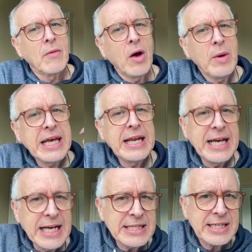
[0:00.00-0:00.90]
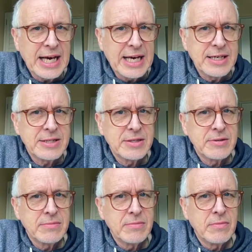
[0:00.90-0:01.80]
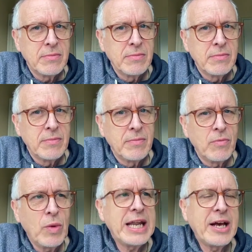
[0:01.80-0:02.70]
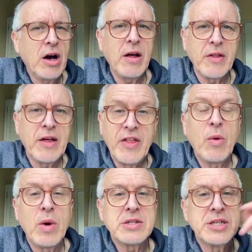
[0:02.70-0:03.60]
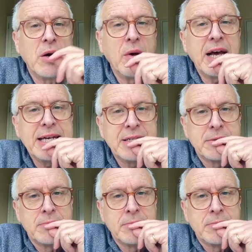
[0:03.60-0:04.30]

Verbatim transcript: Only in his case, when he got there, there was no light.